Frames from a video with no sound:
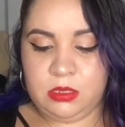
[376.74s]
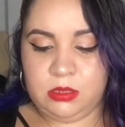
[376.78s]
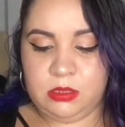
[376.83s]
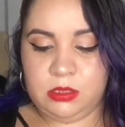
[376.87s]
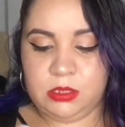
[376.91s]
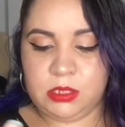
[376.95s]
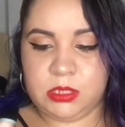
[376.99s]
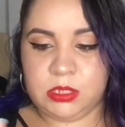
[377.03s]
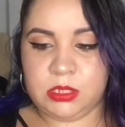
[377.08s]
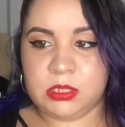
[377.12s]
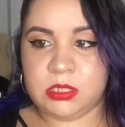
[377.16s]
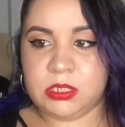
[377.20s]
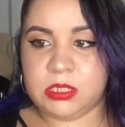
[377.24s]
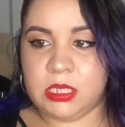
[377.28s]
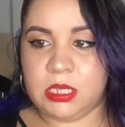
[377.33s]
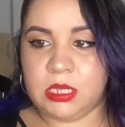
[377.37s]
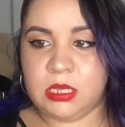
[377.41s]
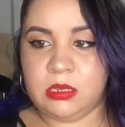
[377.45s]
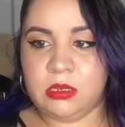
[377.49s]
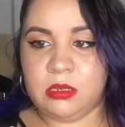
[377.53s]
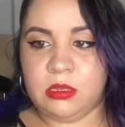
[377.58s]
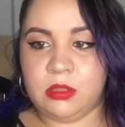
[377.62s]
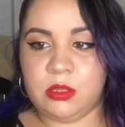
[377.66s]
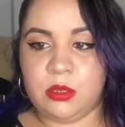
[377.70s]
This looks
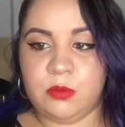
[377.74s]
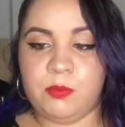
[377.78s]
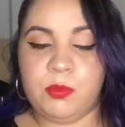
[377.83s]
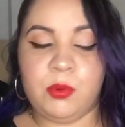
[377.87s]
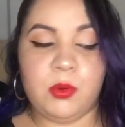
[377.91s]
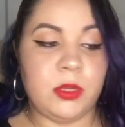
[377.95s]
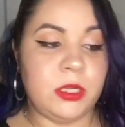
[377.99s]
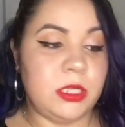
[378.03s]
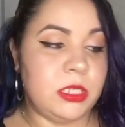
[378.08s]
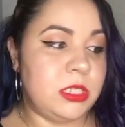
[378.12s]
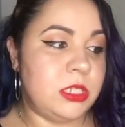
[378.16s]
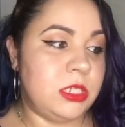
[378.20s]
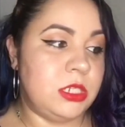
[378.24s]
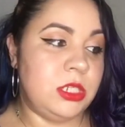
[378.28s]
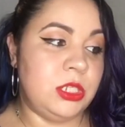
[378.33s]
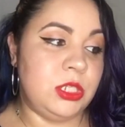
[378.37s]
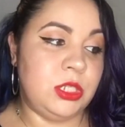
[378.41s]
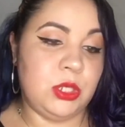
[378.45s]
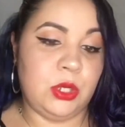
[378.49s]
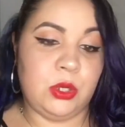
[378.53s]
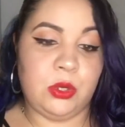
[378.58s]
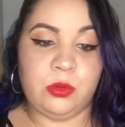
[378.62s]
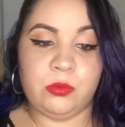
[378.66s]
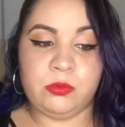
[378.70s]
like another pointed
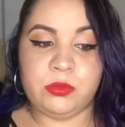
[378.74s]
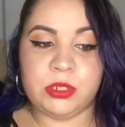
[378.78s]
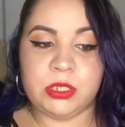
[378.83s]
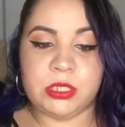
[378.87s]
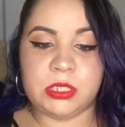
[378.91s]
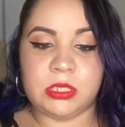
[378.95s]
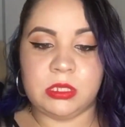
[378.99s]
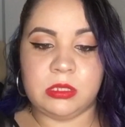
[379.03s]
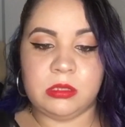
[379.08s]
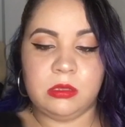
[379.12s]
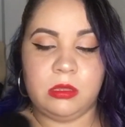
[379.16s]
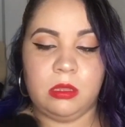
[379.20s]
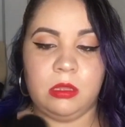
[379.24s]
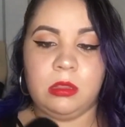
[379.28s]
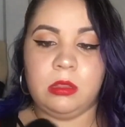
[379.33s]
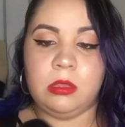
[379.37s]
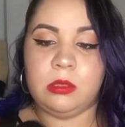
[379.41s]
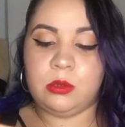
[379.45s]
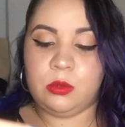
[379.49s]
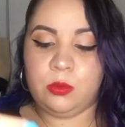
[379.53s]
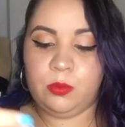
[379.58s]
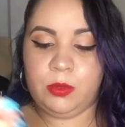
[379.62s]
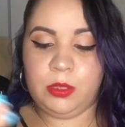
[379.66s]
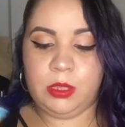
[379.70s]
dome, just a, a
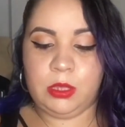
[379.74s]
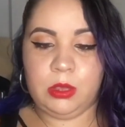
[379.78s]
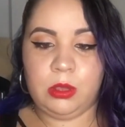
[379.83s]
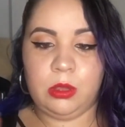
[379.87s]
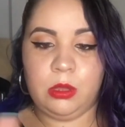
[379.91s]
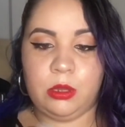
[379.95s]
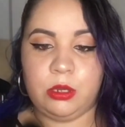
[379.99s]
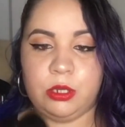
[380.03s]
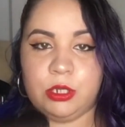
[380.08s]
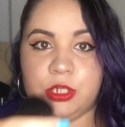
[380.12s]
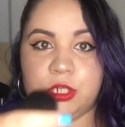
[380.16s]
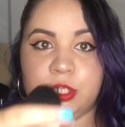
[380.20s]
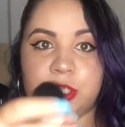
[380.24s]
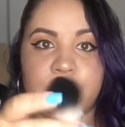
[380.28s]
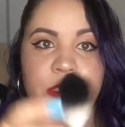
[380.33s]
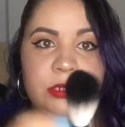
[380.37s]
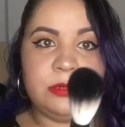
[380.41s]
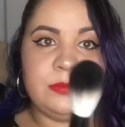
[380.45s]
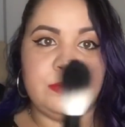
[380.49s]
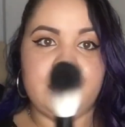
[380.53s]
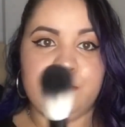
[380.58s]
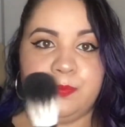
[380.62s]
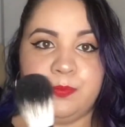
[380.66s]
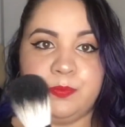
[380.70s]
little bit larger.
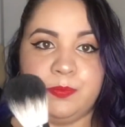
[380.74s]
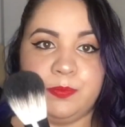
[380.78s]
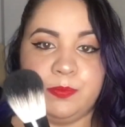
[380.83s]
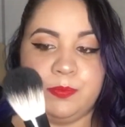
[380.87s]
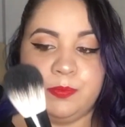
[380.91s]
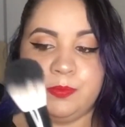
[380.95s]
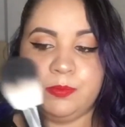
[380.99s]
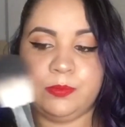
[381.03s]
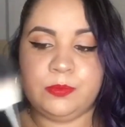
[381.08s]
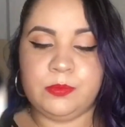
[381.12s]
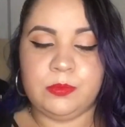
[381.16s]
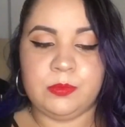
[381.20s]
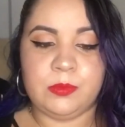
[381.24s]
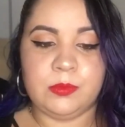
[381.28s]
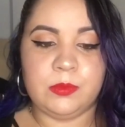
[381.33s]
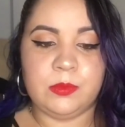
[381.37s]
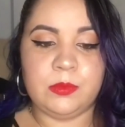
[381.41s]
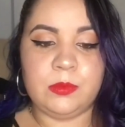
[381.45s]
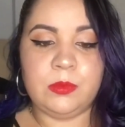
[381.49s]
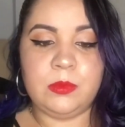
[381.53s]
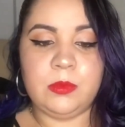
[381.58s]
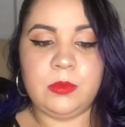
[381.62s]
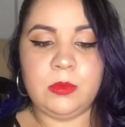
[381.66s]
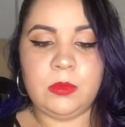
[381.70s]

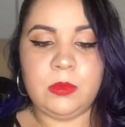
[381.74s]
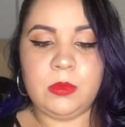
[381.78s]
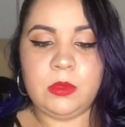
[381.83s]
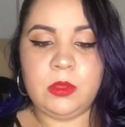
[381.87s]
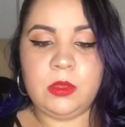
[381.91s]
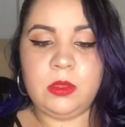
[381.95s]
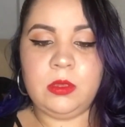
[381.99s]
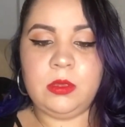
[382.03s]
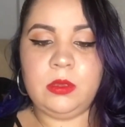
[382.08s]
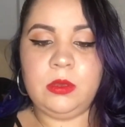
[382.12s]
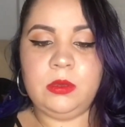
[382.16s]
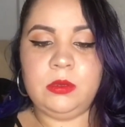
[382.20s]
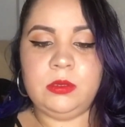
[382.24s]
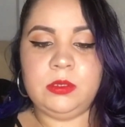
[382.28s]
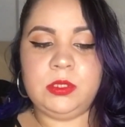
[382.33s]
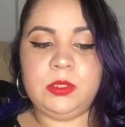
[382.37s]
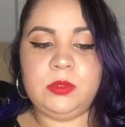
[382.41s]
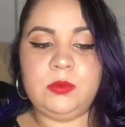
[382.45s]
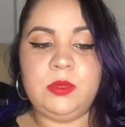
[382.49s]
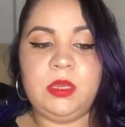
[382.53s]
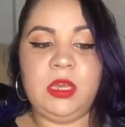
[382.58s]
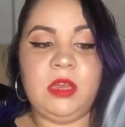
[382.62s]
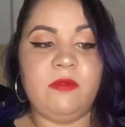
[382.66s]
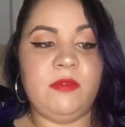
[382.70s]

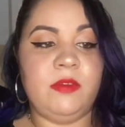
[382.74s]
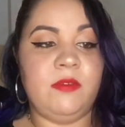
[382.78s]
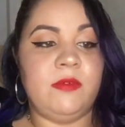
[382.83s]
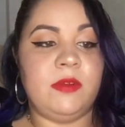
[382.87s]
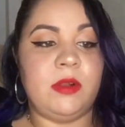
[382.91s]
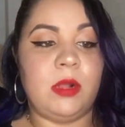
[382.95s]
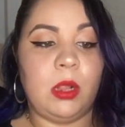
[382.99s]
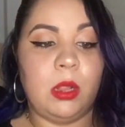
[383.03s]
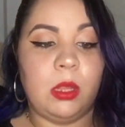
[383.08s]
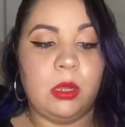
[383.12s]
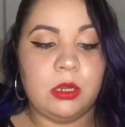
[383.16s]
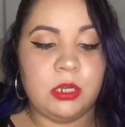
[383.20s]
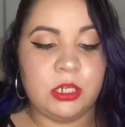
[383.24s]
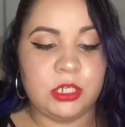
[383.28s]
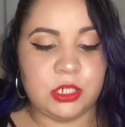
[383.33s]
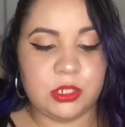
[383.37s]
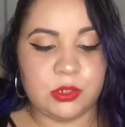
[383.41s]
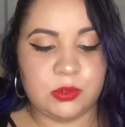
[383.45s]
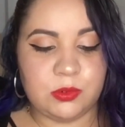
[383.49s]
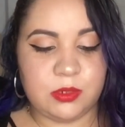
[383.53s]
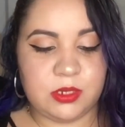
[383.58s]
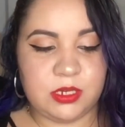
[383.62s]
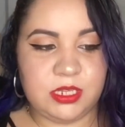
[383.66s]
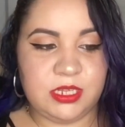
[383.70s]
And we have even a
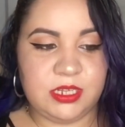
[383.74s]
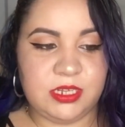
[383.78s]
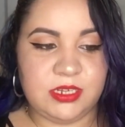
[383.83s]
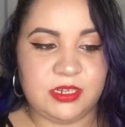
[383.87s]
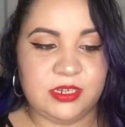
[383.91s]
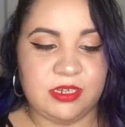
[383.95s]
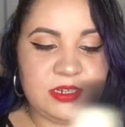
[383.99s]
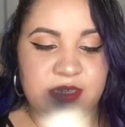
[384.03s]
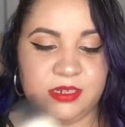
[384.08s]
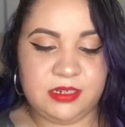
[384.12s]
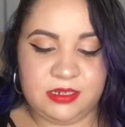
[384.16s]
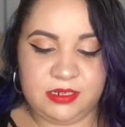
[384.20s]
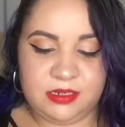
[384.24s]
larger one here.